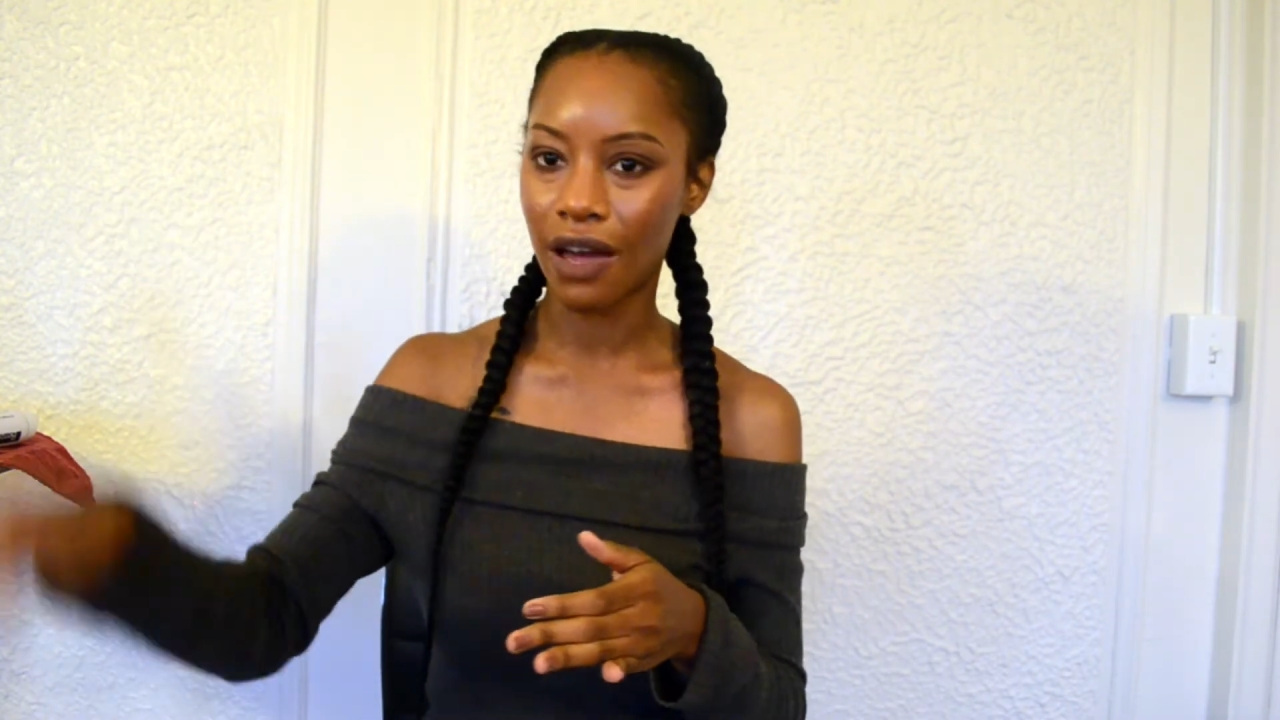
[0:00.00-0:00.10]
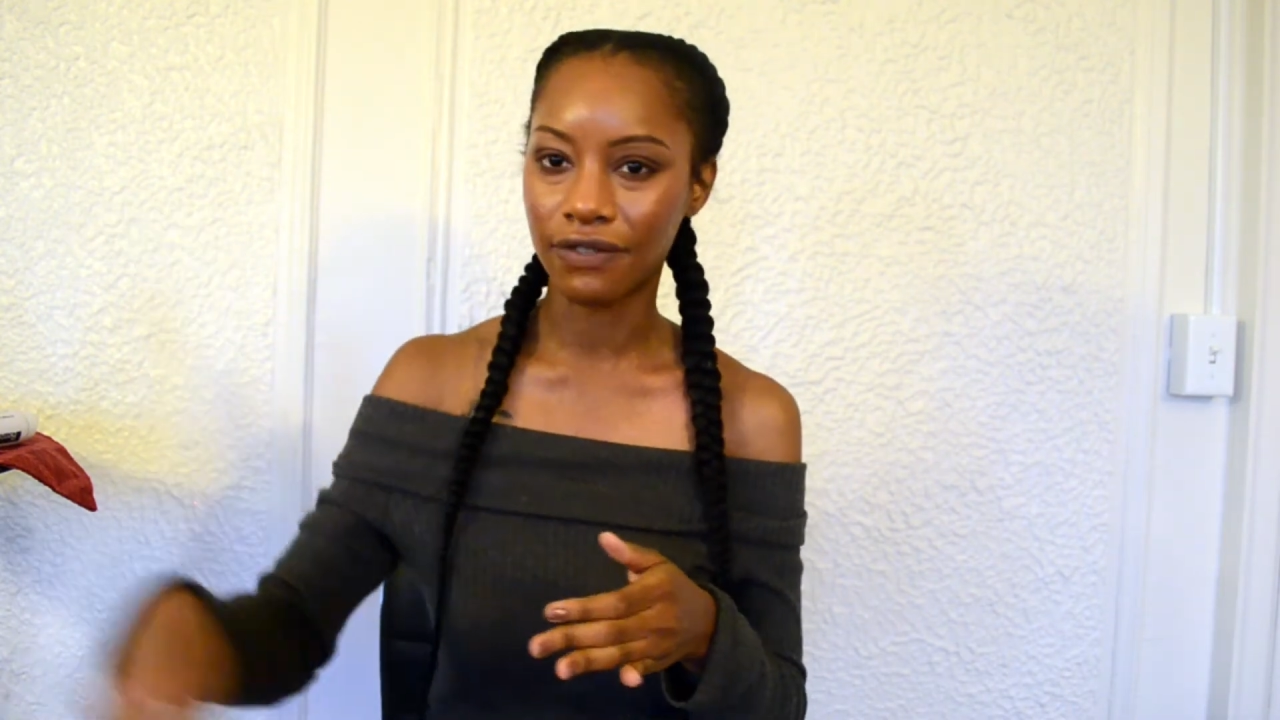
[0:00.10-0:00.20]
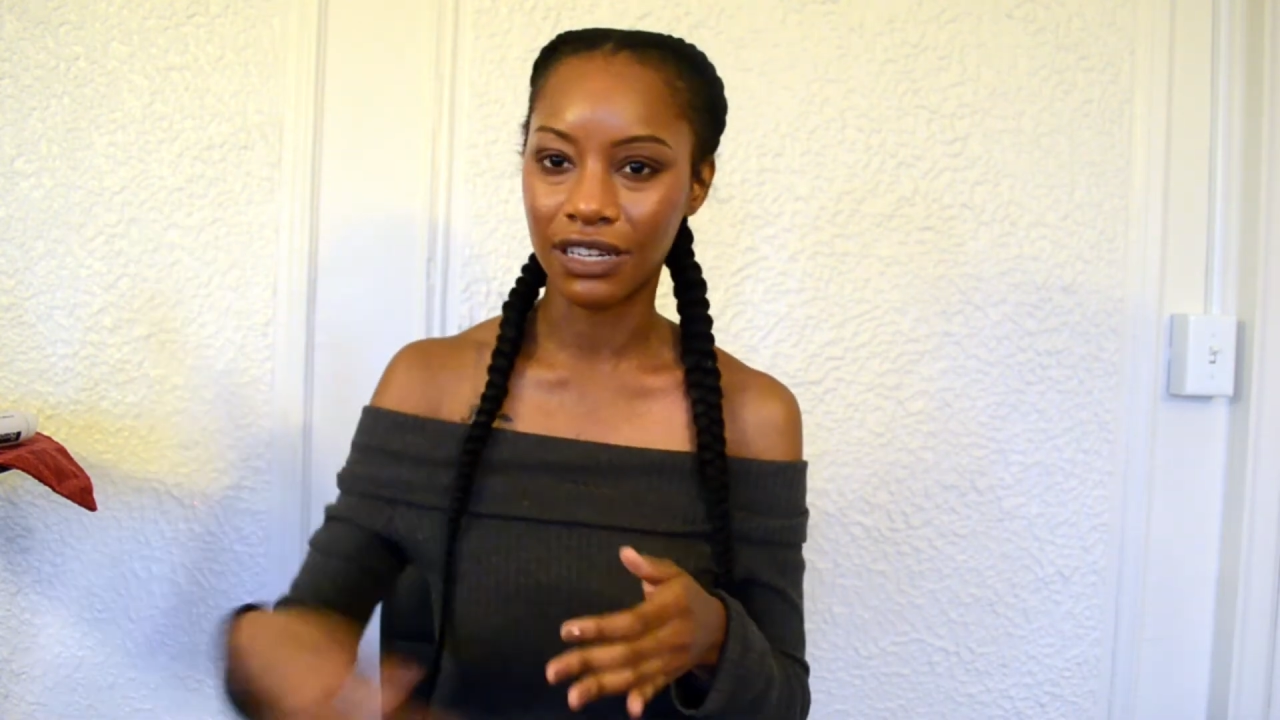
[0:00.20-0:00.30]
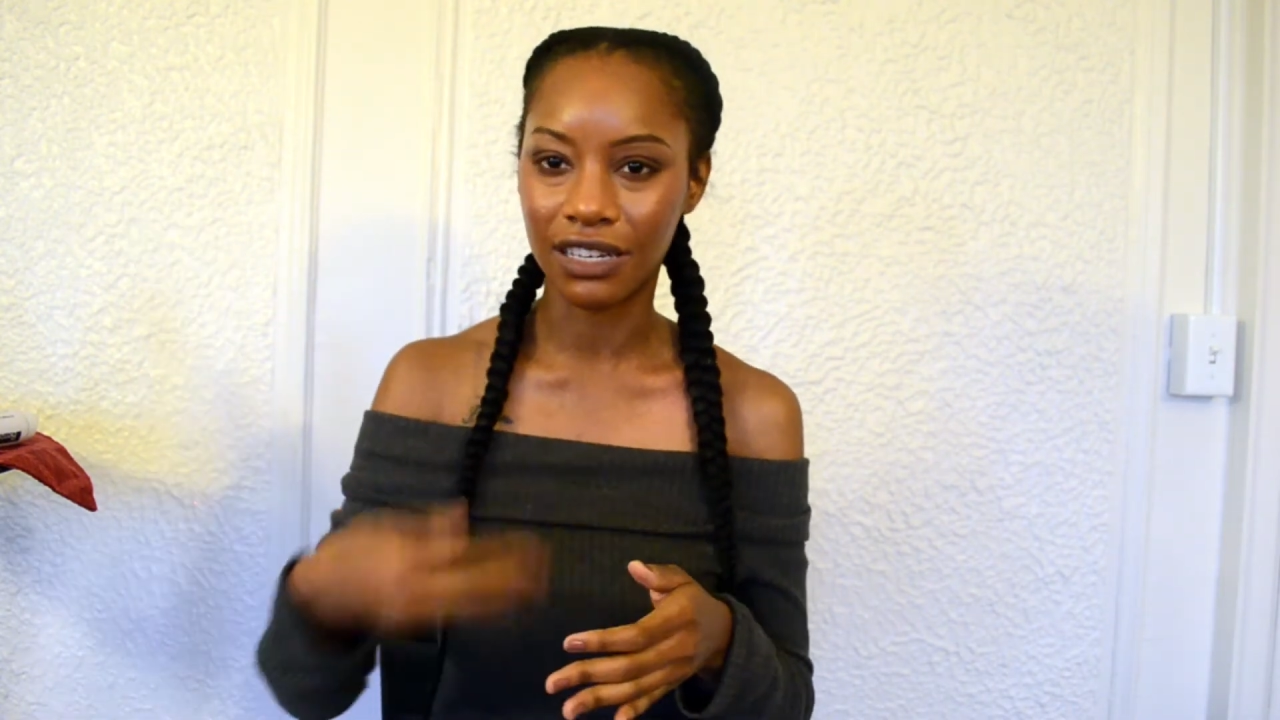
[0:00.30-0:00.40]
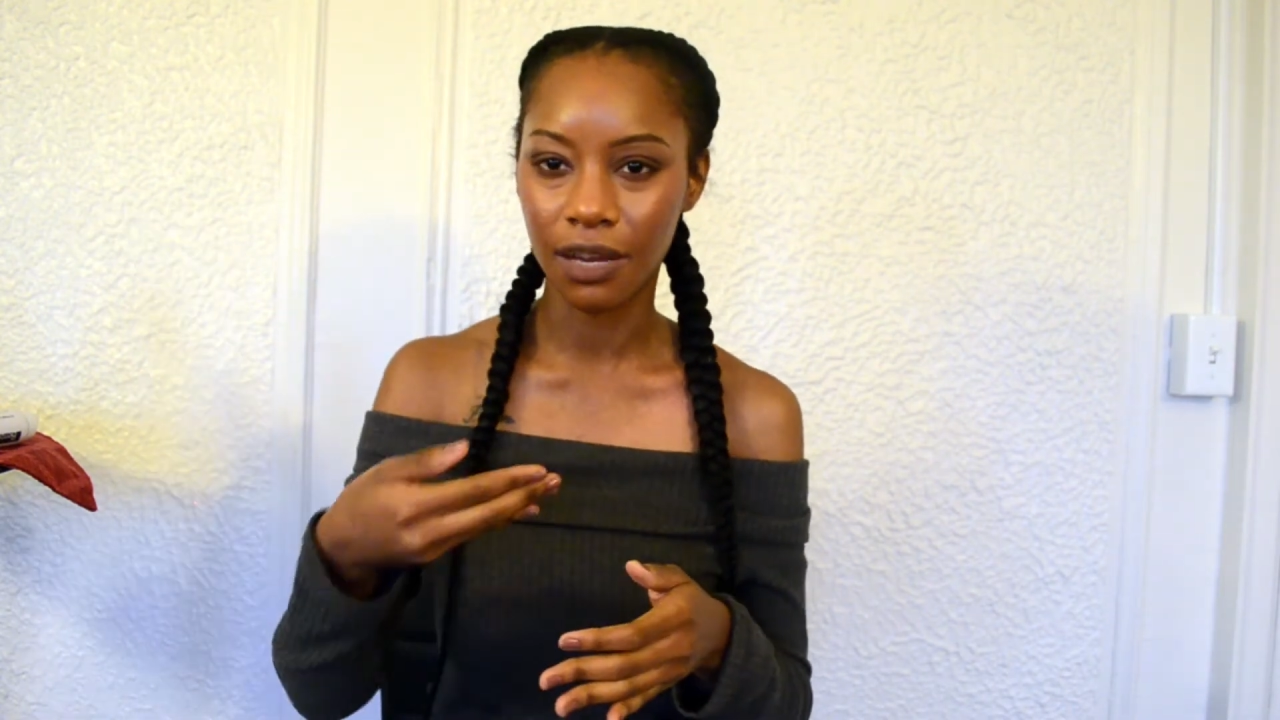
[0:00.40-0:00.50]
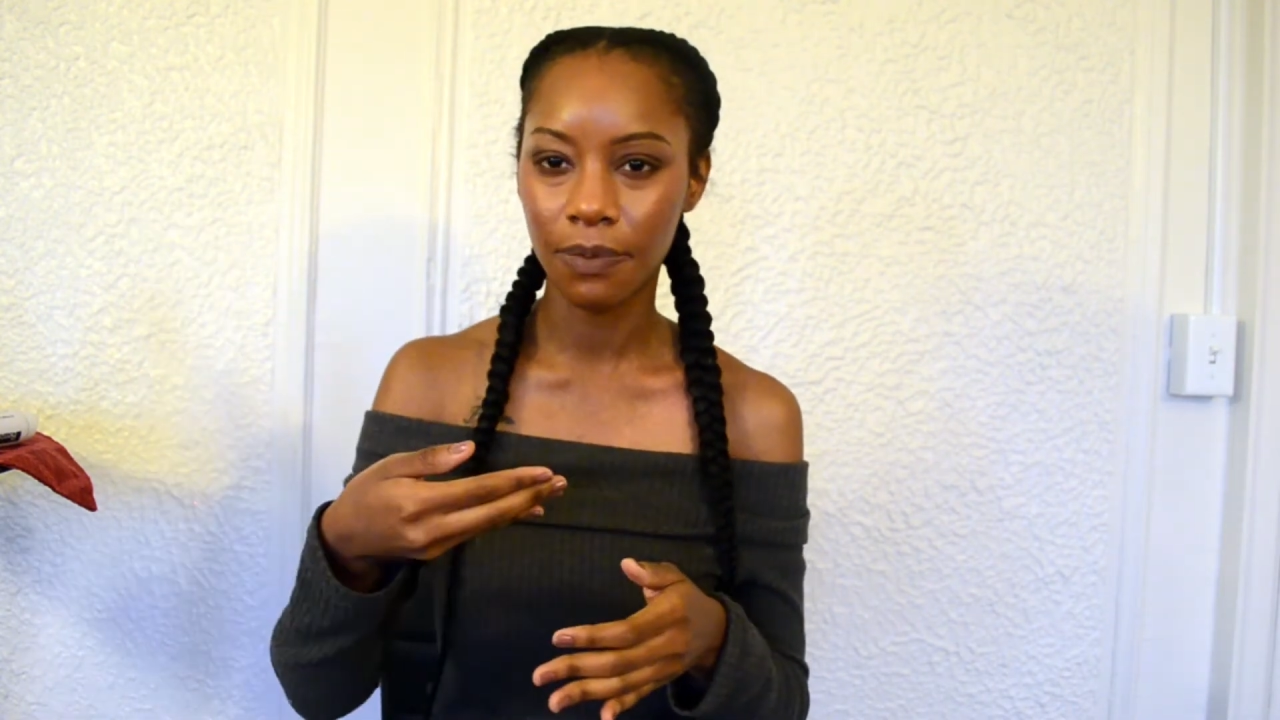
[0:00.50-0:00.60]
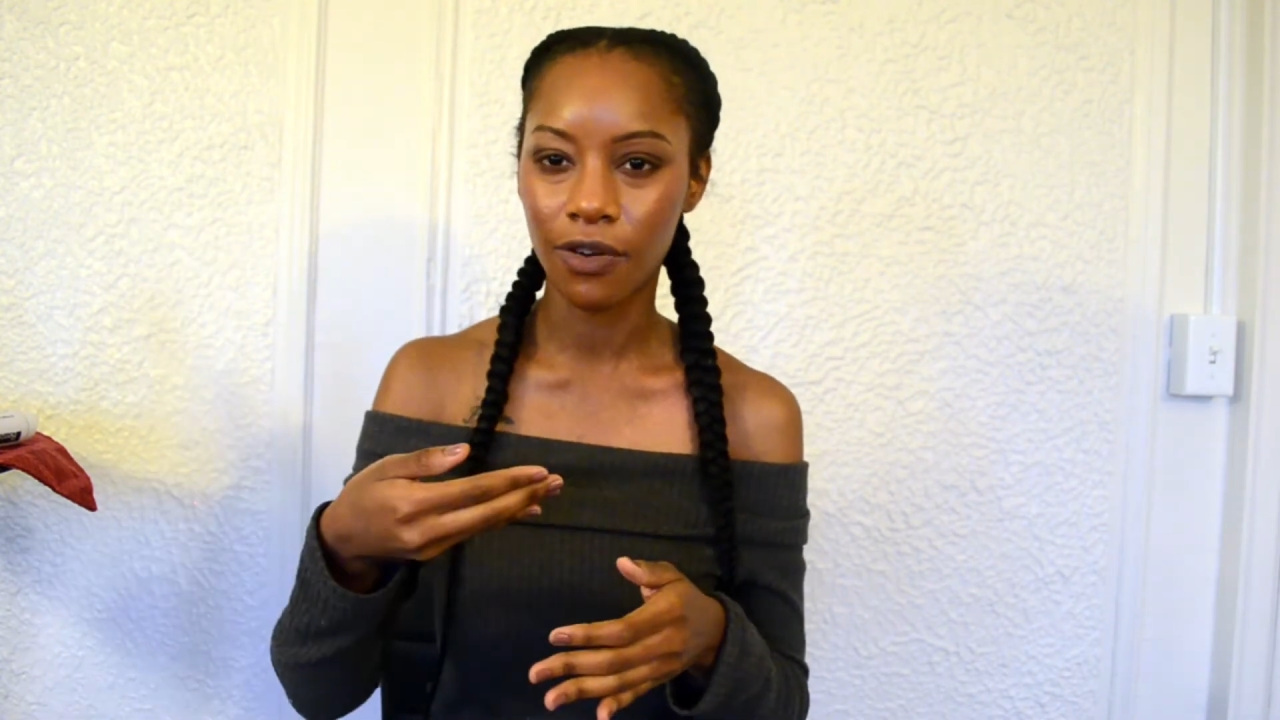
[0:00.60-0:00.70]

have to dip